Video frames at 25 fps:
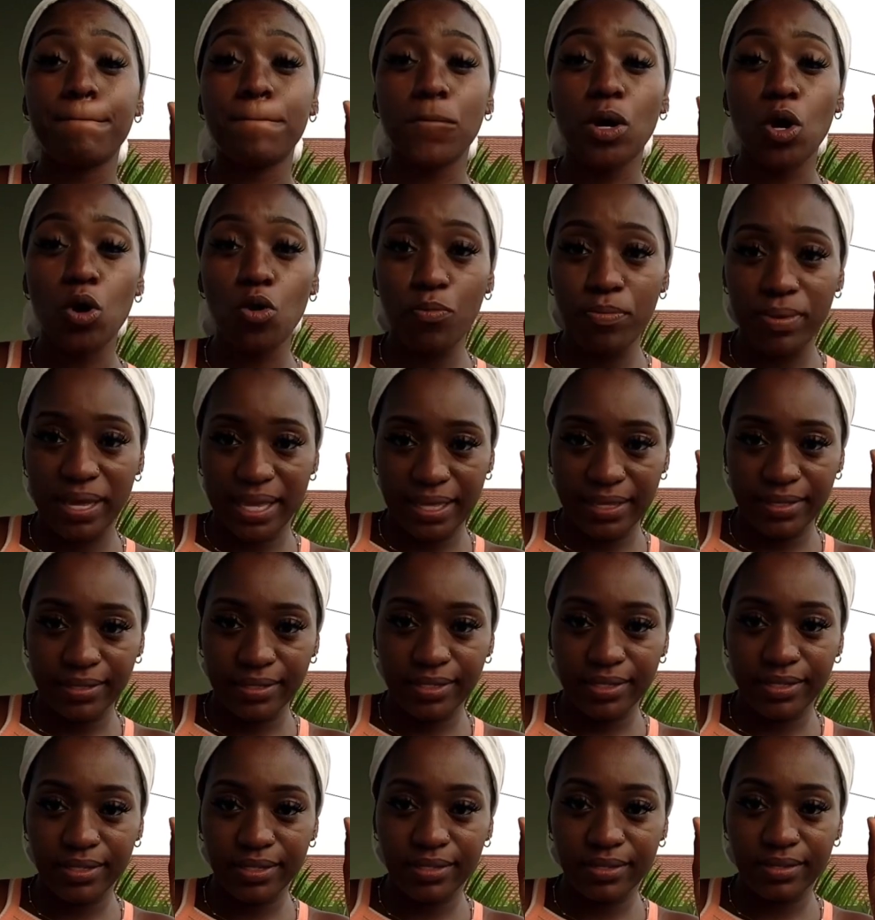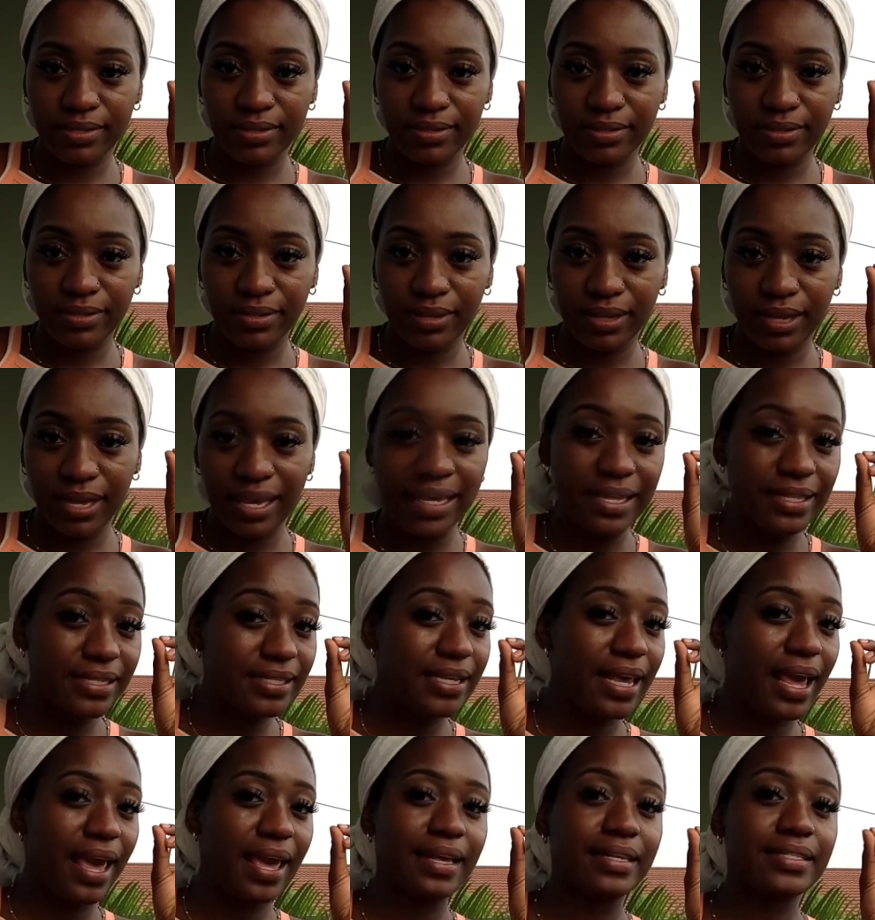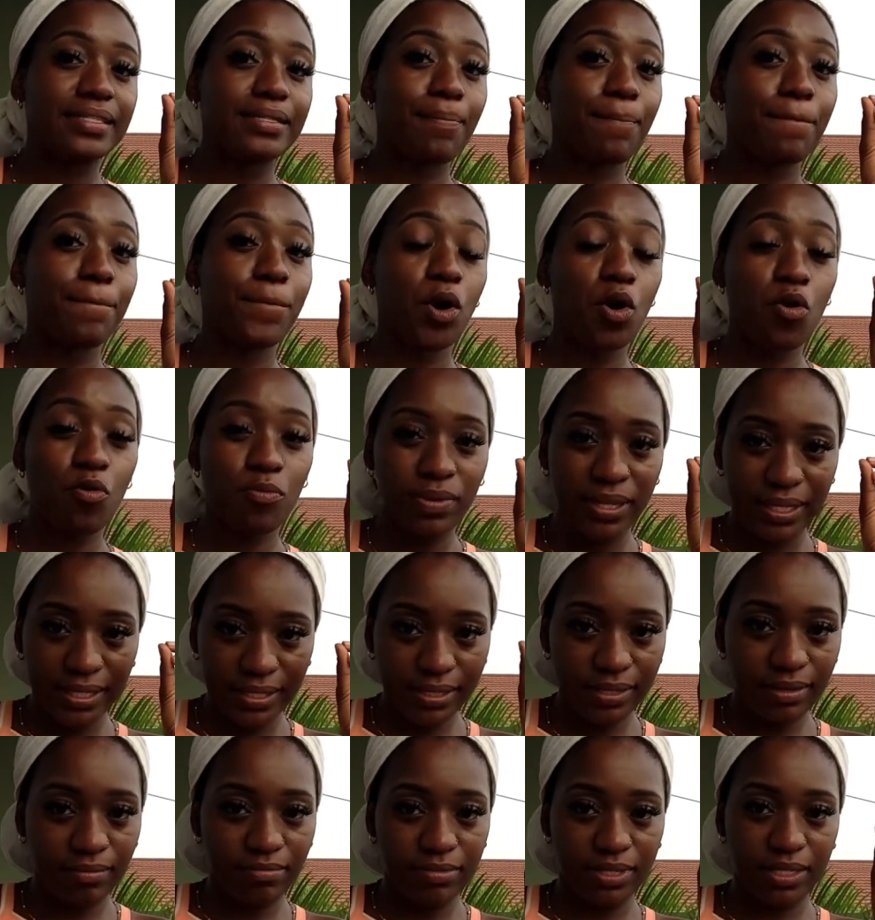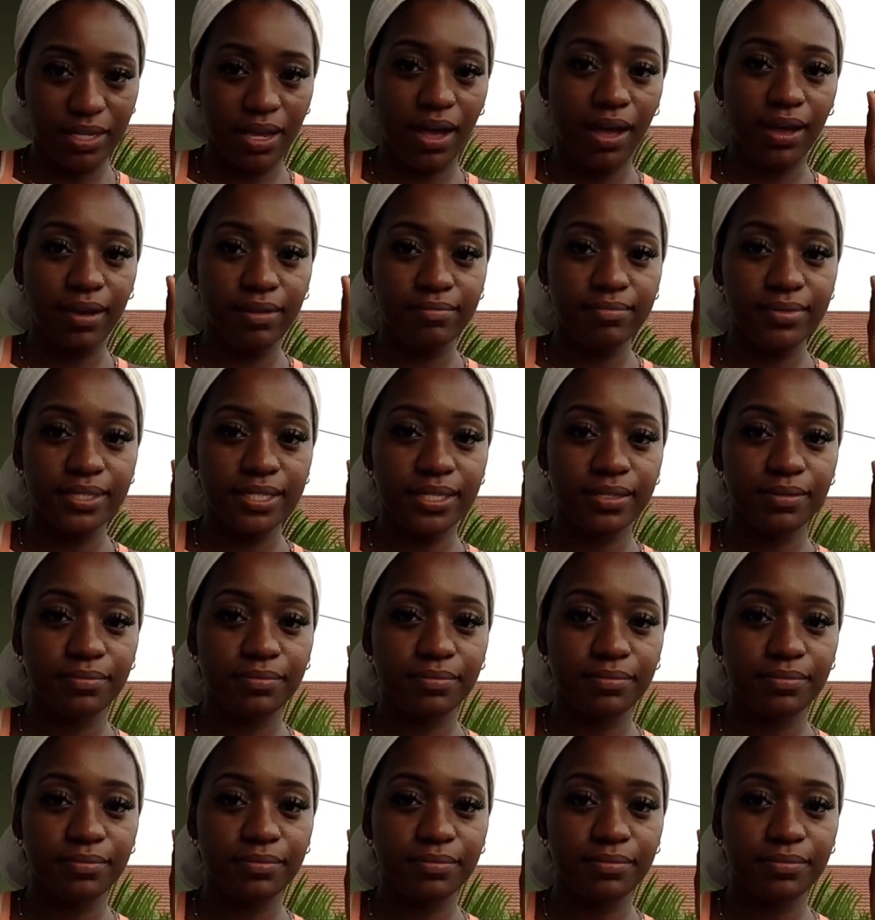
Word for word: moments. It takes moments sometimes.